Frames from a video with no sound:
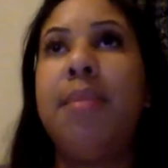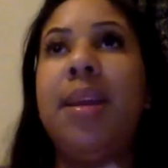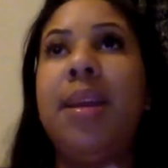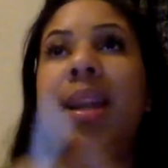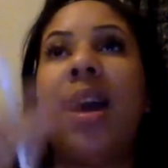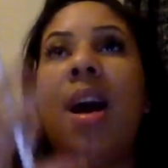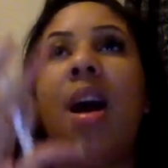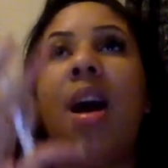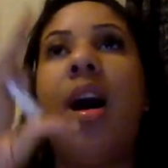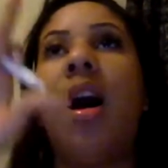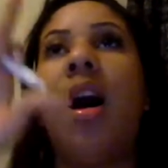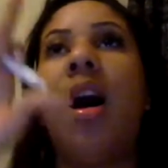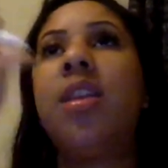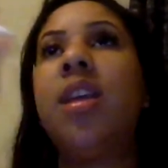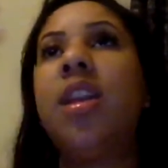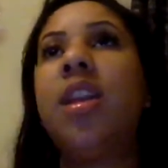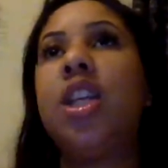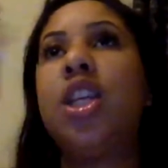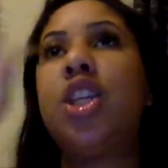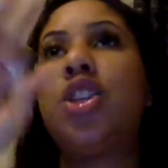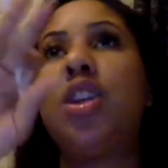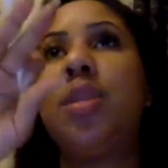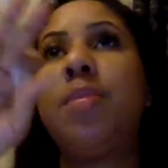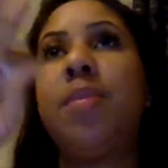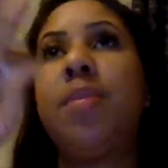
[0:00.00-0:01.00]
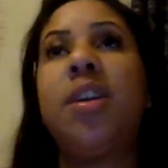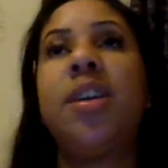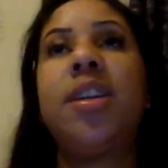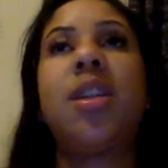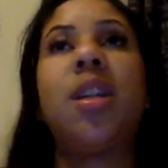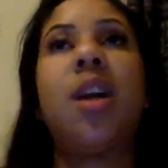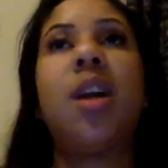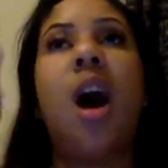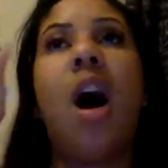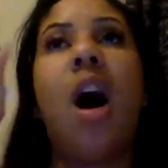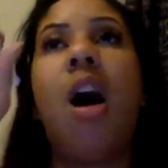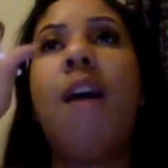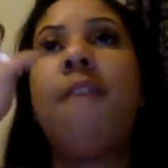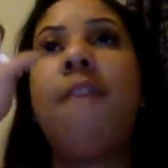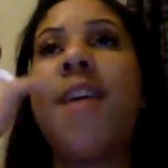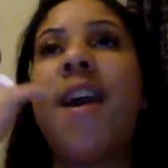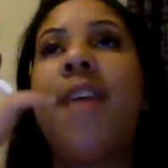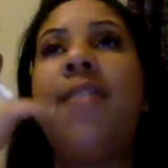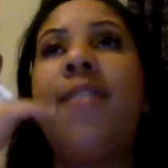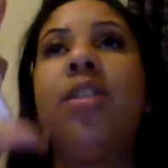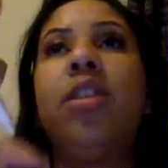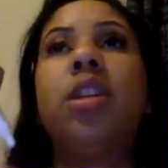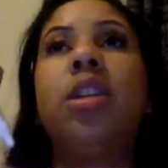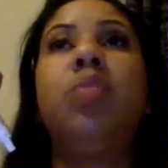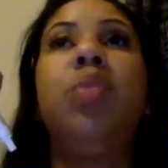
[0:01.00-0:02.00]
meaning all the distributors, all
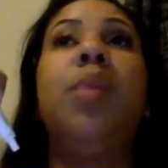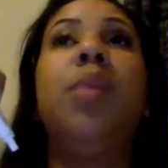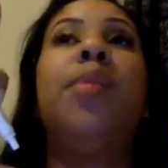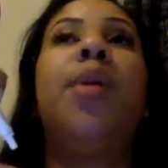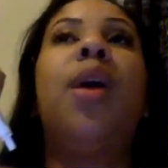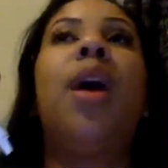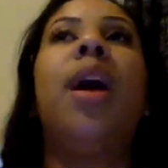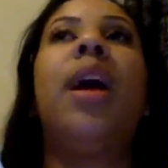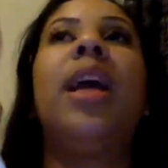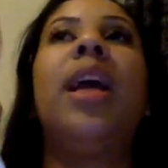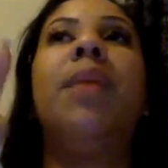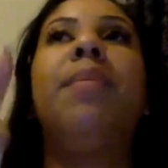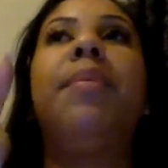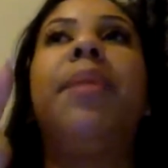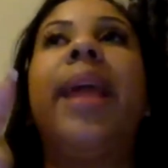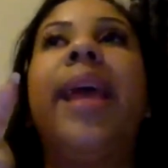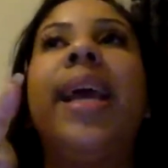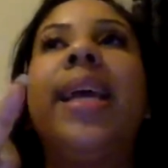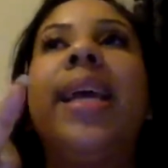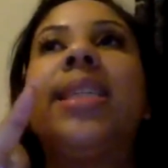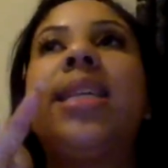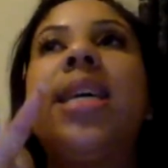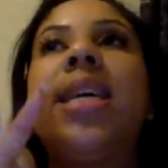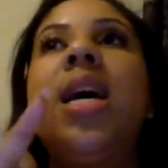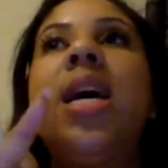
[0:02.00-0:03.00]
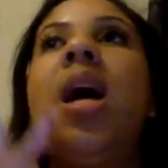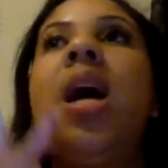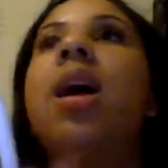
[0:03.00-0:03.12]
five of those people are in place.